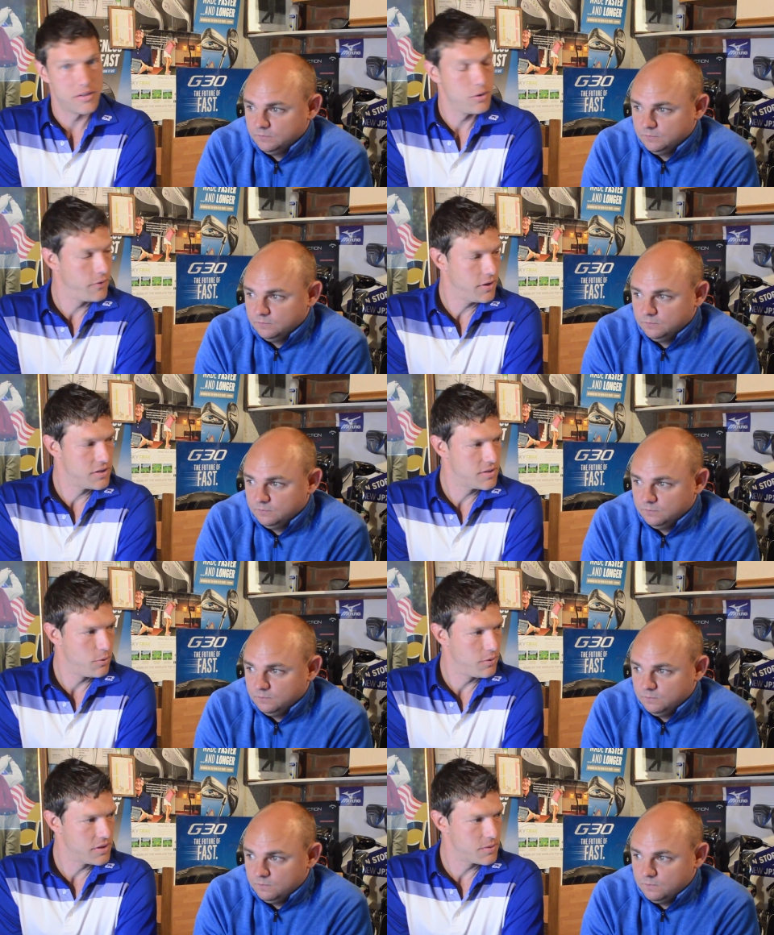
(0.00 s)
Speaker 1: Tall versus
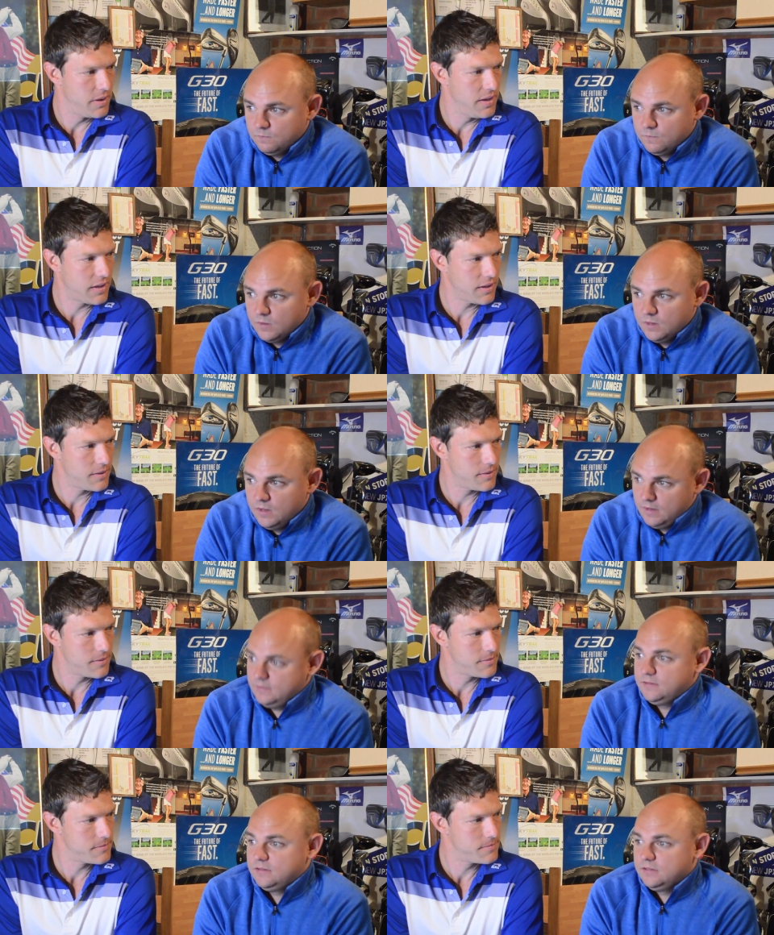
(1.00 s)
small this week.
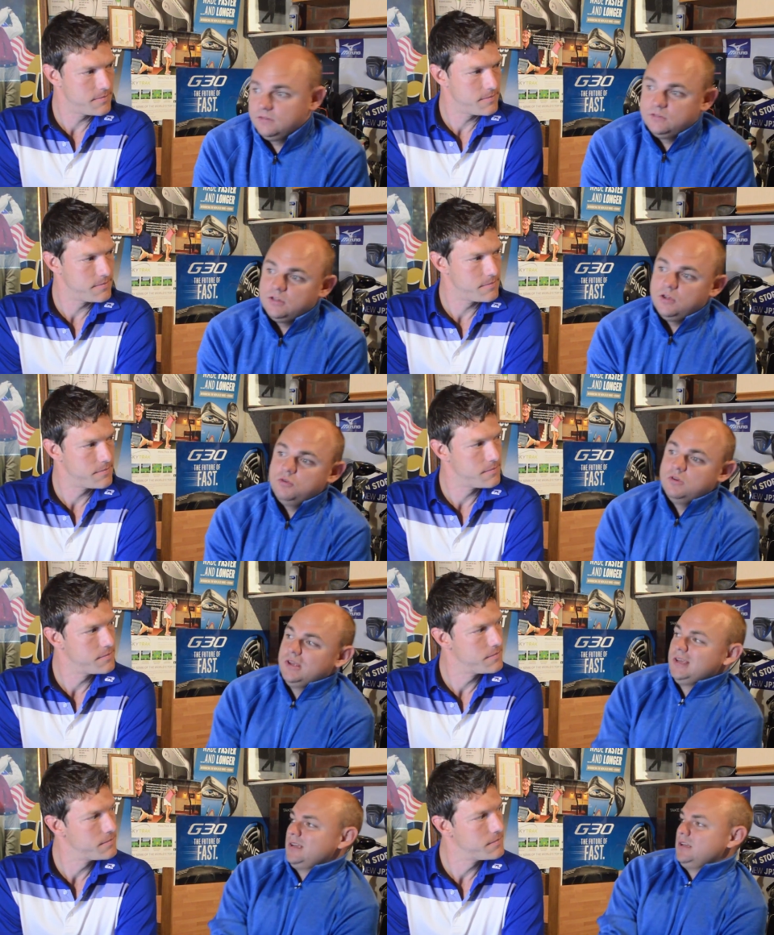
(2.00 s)
Speaker 2: Yes. So
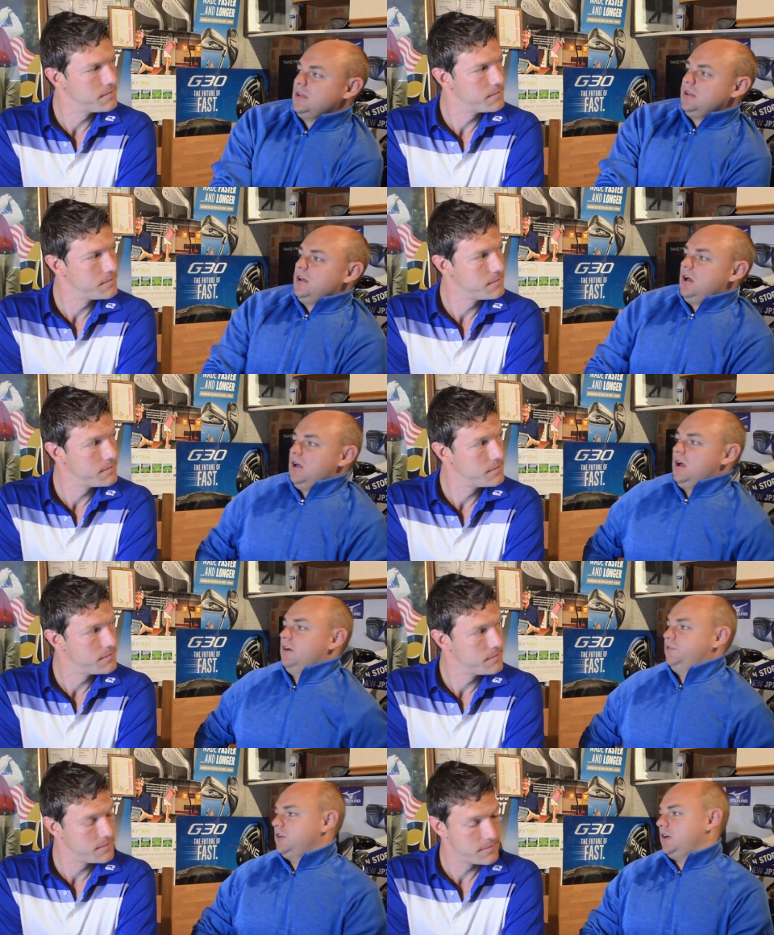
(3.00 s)

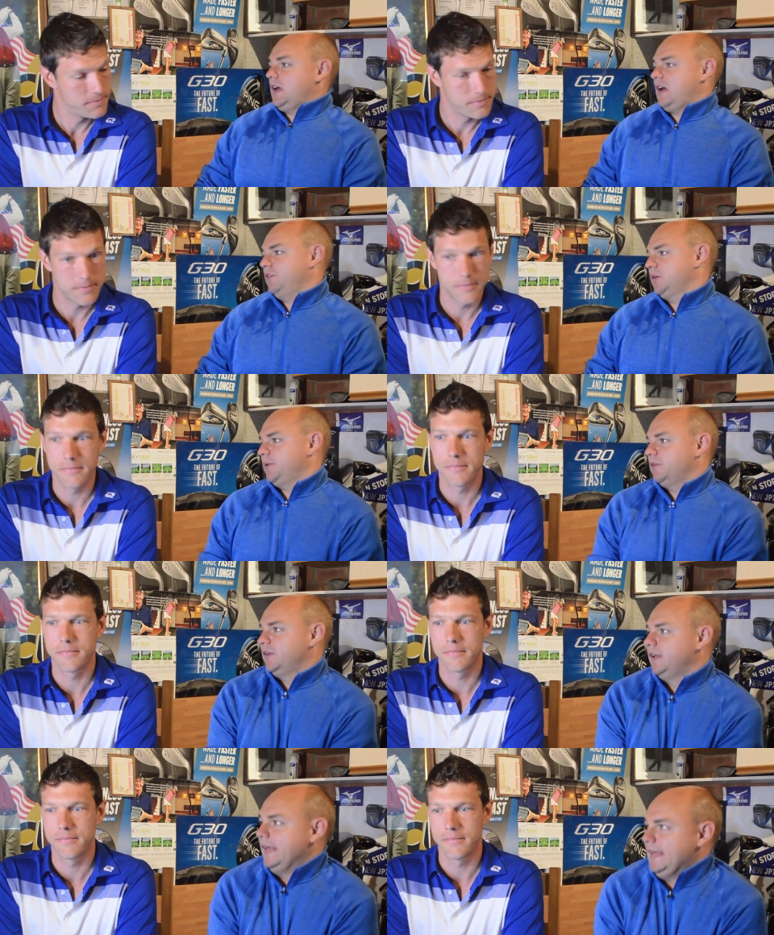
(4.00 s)
after having a bit of
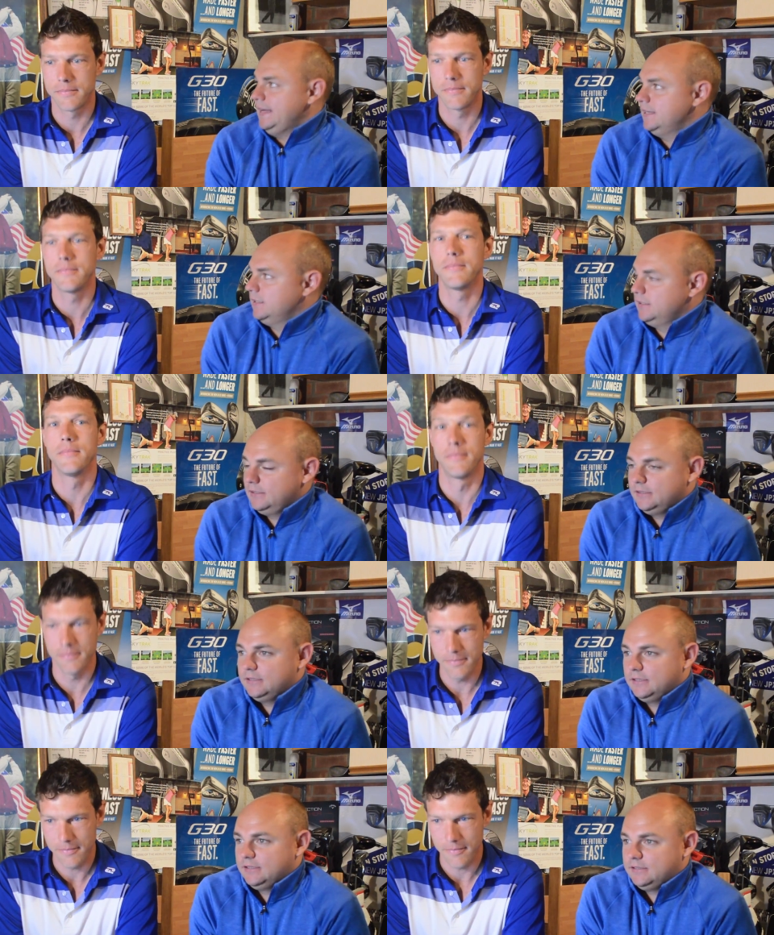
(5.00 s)
a lead,
Speaker 1: mm
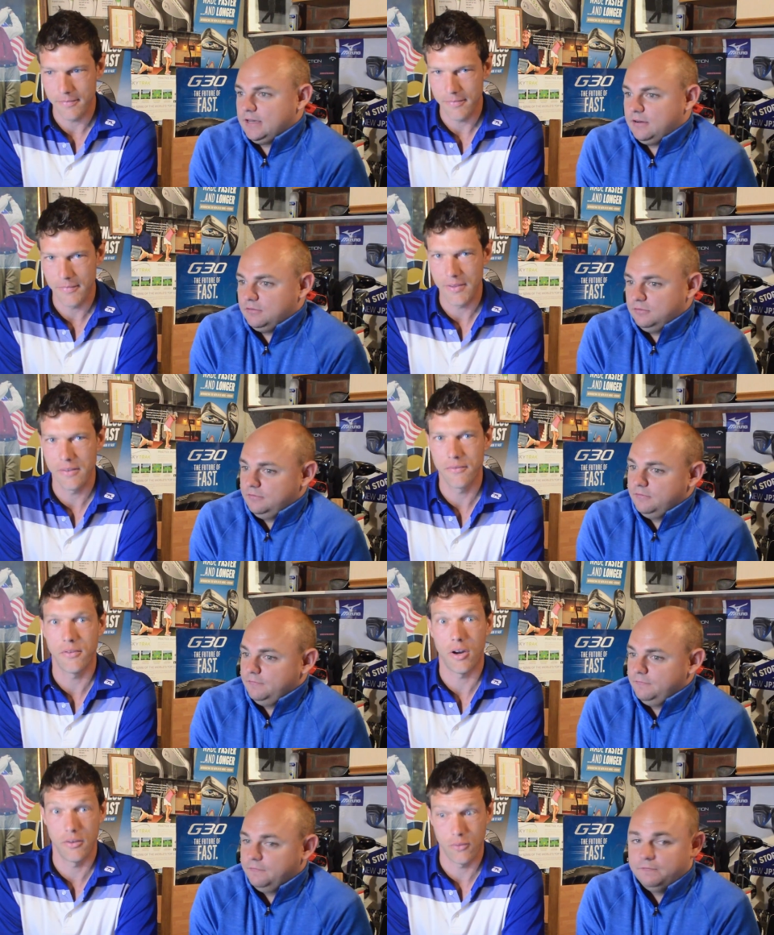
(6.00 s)
-hmm. it's now
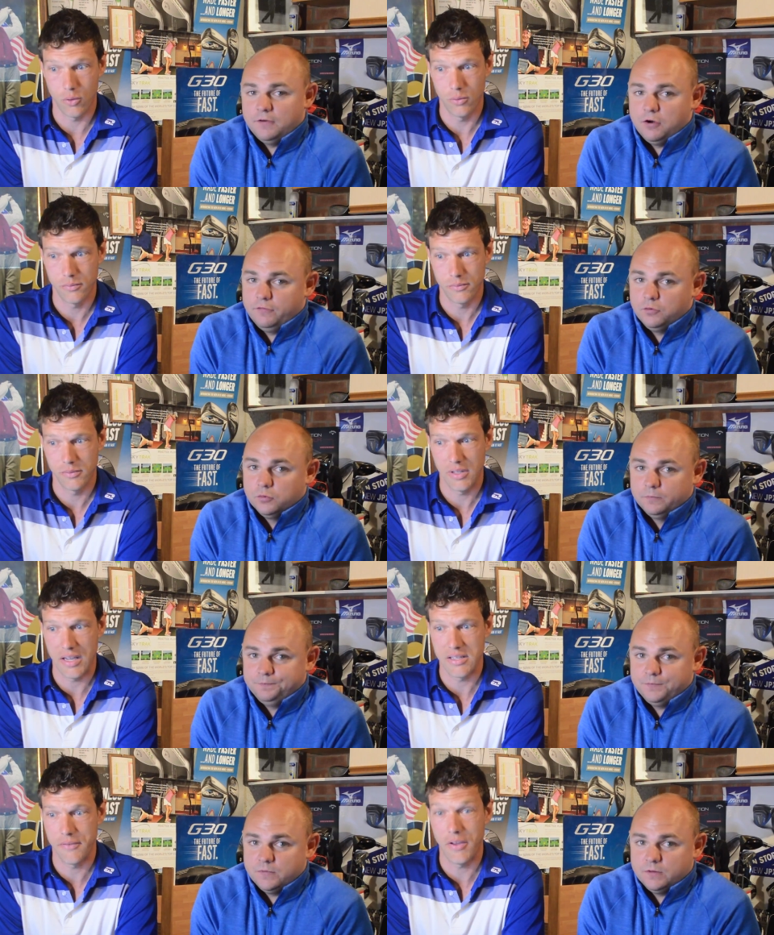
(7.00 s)
Five all. Five all.
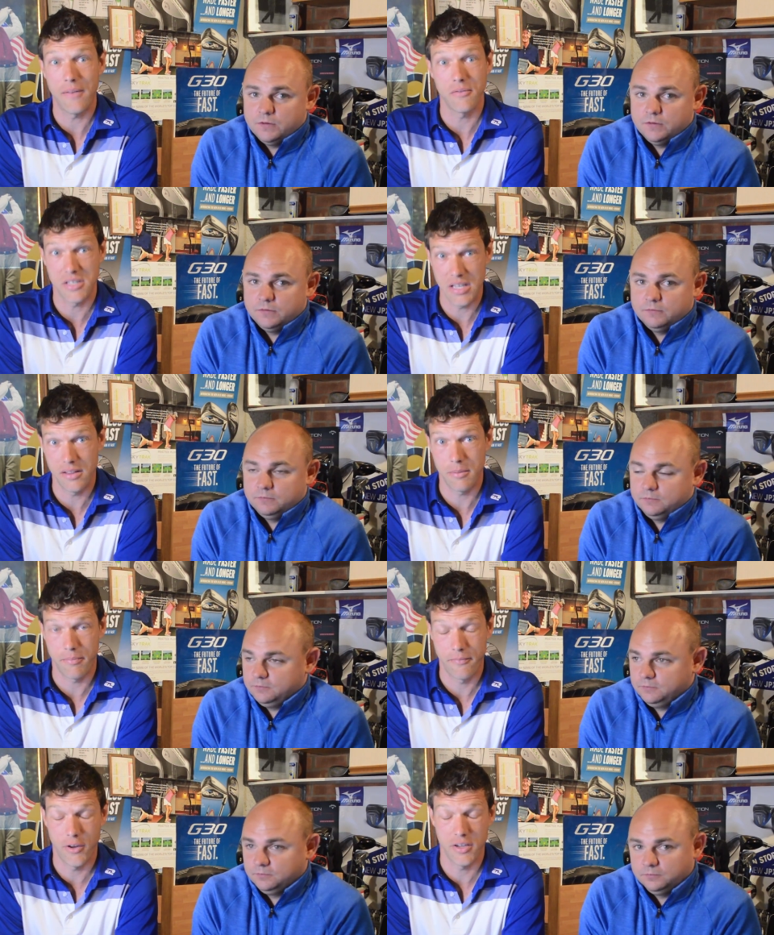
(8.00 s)
Yes, if you haven't seen the
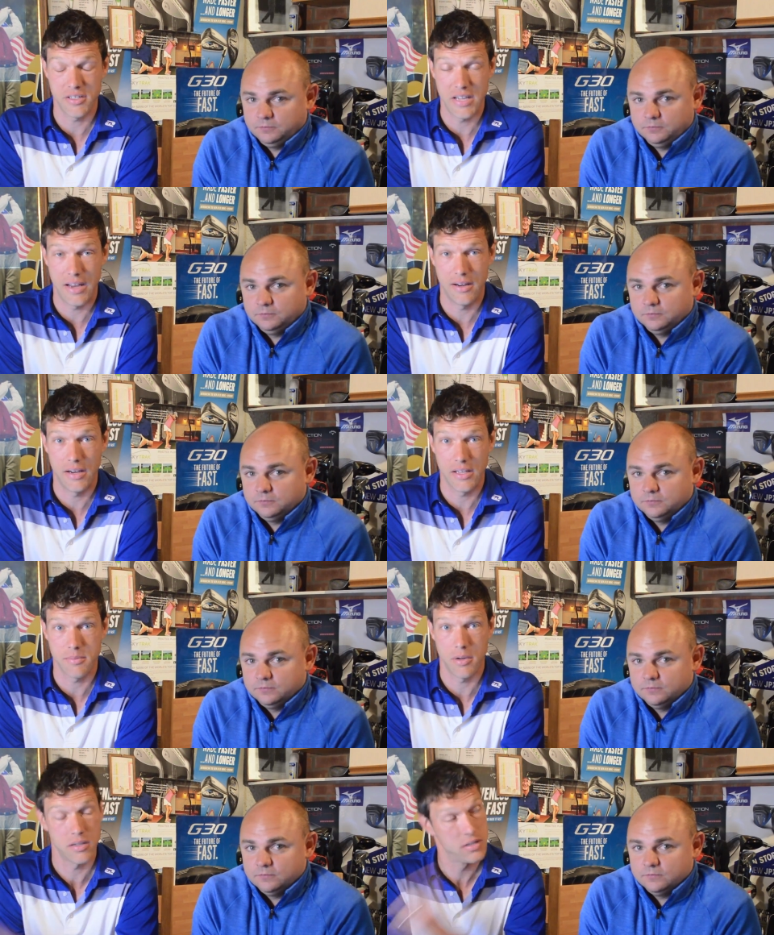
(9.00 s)
first 10
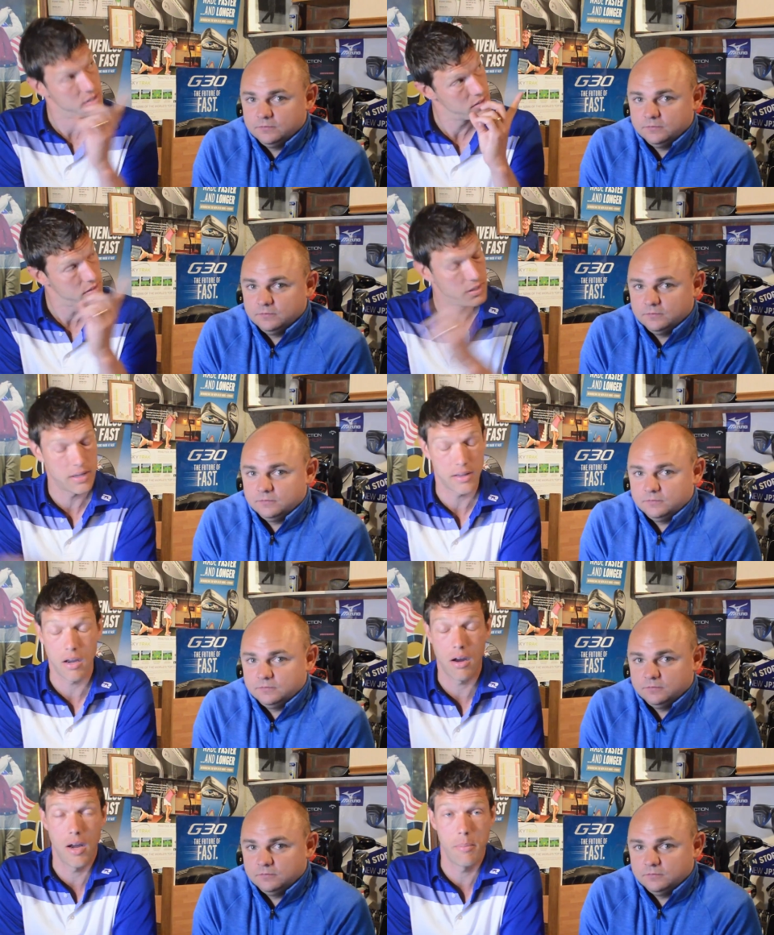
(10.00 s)
Links Masters, click the
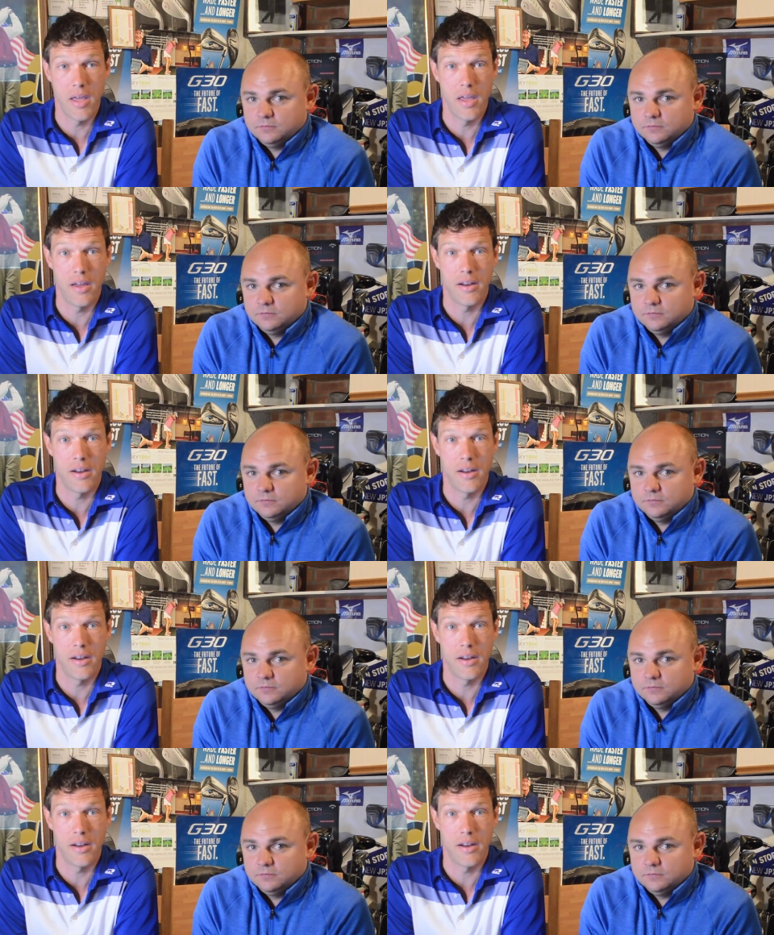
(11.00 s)
eye up here